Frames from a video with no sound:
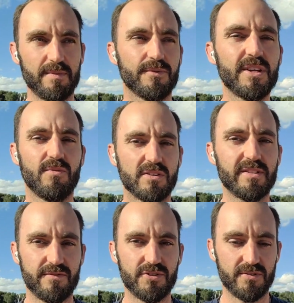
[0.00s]
And we don't want
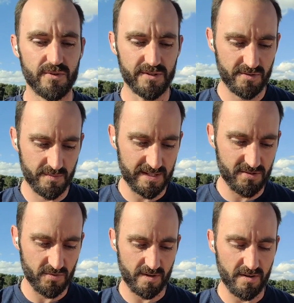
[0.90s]
that for you. We want you to be
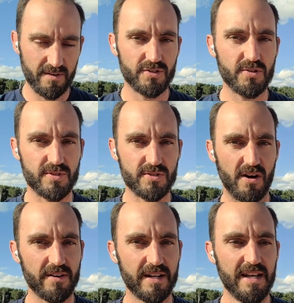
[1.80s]
super, super
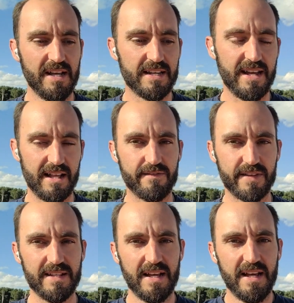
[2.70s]
strong and
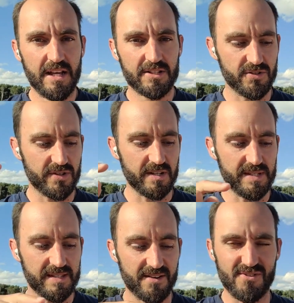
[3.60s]
healthy, so you could
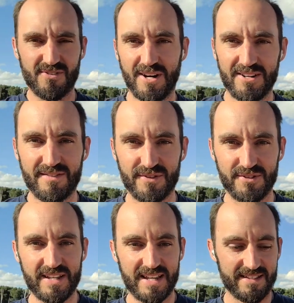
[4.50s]
be that role model for your
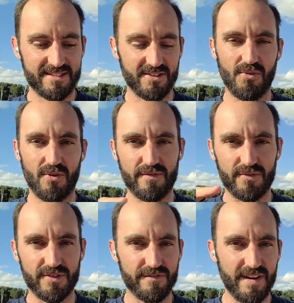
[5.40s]
kids or for
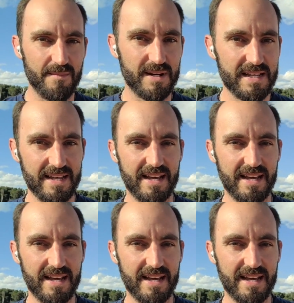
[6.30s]
your family.